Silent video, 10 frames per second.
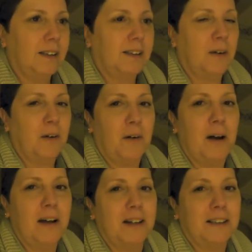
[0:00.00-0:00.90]
So
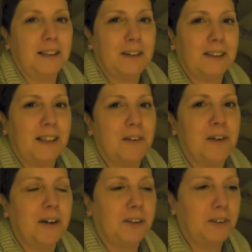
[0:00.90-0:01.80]
she goes, here, I
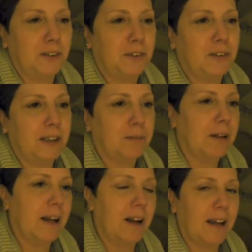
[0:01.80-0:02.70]
got you 2 drinks,
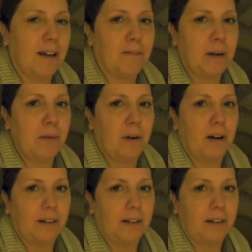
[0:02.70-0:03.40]
but then I gave Pete 1.